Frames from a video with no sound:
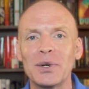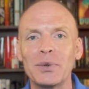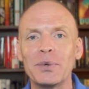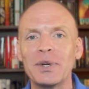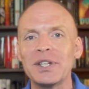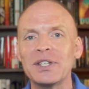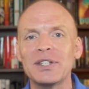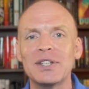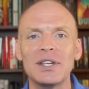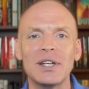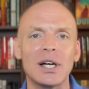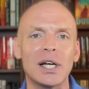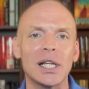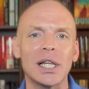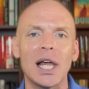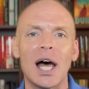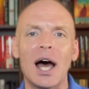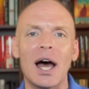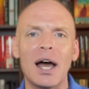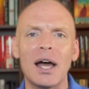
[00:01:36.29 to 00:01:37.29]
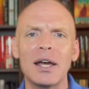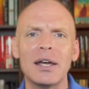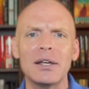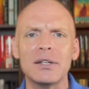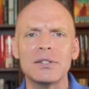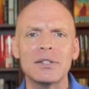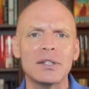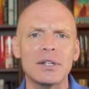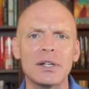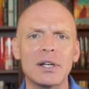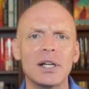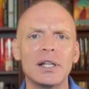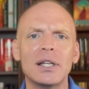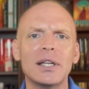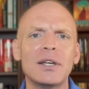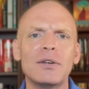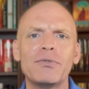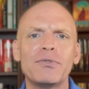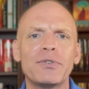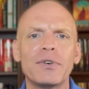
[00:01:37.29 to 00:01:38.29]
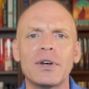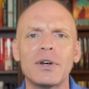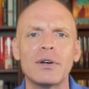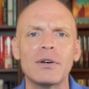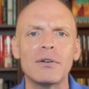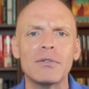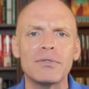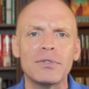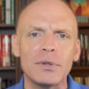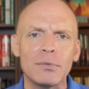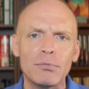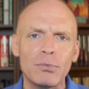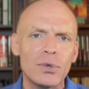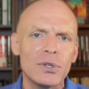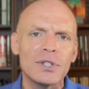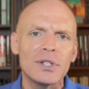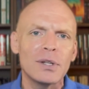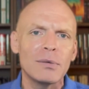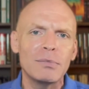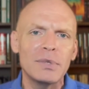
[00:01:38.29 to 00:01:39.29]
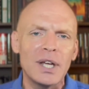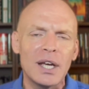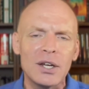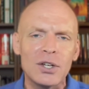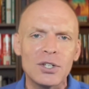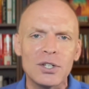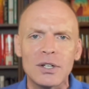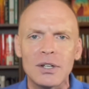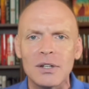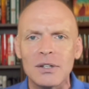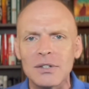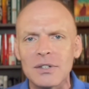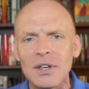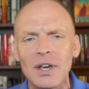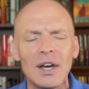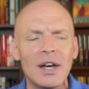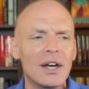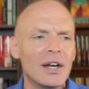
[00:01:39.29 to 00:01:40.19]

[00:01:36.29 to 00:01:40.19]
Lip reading: we see Ali is the Caliph of the Muslim nations.